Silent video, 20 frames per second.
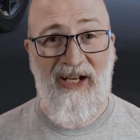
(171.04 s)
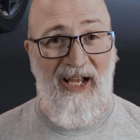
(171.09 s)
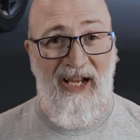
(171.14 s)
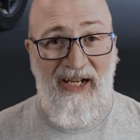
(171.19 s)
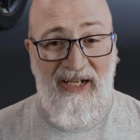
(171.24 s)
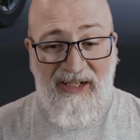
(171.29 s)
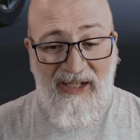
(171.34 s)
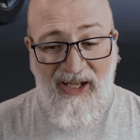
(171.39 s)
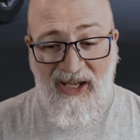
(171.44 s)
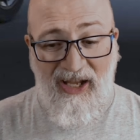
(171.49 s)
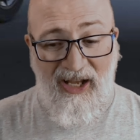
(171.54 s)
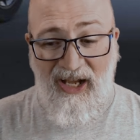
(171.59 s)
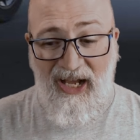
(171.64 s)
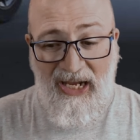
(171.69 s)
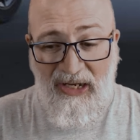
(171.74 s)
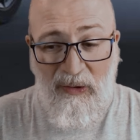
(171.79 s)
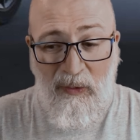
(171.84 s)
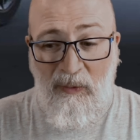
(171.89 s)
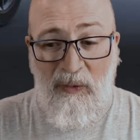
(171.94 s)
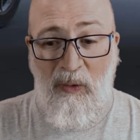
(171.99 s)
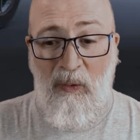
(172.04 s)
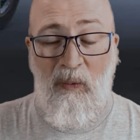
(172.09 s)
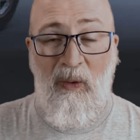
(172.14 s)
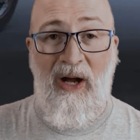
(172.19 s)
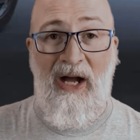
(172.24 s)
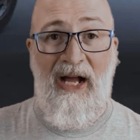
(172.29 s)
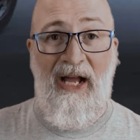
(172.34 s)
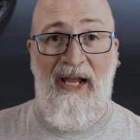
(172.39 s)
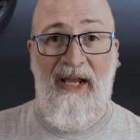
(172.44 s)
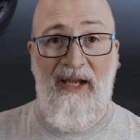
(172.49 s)
And I, I don't know
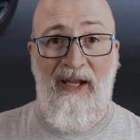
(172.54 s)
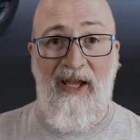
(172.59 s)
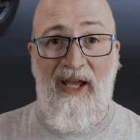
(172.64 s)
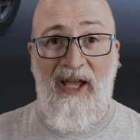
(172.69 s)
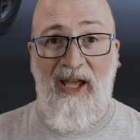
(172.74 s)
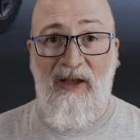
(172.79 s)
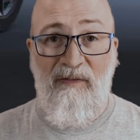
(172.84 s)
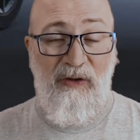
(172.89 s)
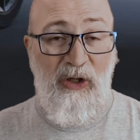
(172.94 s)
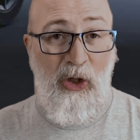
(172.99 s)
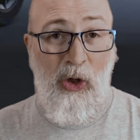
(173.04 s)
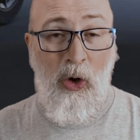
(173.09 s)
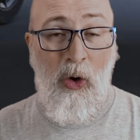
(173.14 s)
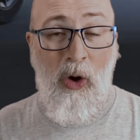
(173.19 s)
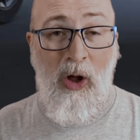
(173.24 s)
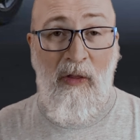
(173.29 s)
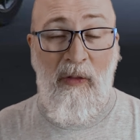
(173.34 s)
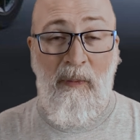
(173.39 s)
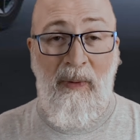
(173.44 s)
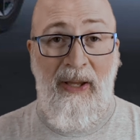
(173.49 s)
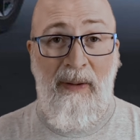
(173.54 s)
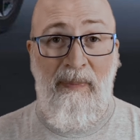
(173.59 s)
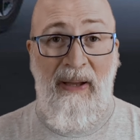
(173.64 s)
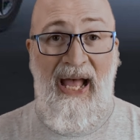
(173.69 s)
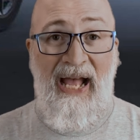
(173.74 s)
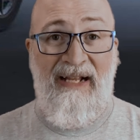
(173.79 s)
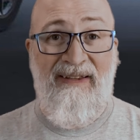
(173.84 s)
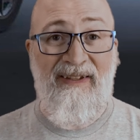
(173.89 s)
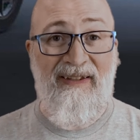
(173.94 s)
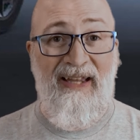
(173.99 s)
why. If you go all the way
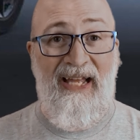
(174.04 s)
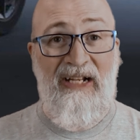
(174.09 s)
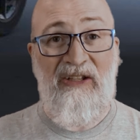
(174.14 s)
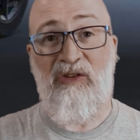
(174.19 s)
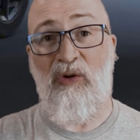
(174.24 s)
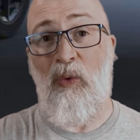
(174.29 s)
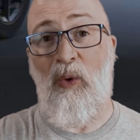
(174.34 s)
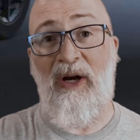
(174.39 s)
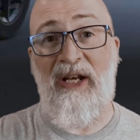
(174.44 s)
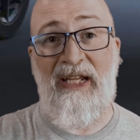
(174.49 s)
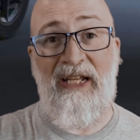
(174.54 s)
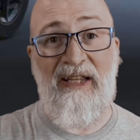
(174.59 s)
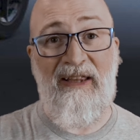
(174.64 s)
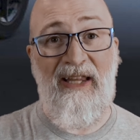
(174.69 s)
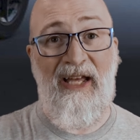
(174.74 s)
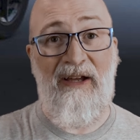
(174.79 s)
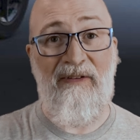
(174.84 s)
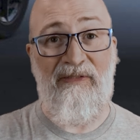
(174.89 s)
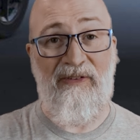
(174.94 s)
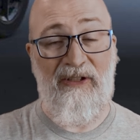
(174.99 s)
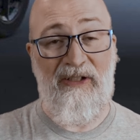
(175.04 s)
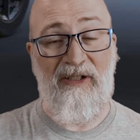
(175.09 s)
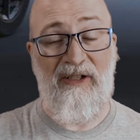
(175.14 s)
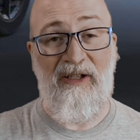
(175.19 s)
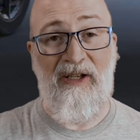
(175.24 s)
back to like 2011,